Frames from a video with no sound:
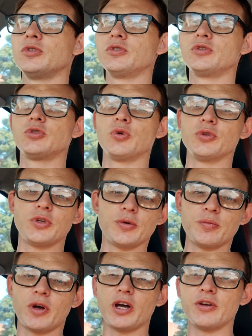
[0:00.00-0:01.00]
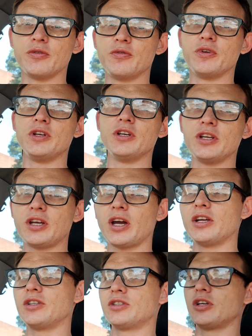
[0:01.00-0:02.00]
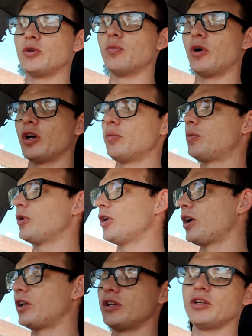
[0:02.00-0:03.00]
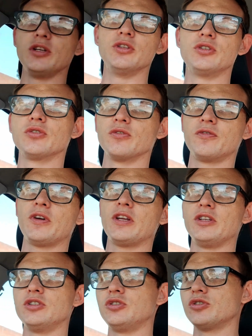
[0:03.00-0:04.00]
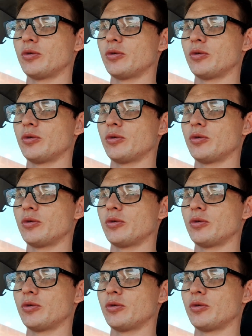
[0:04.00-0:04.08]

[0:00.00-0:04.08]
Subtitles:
sort out my indicator and wiper and internal fan issues.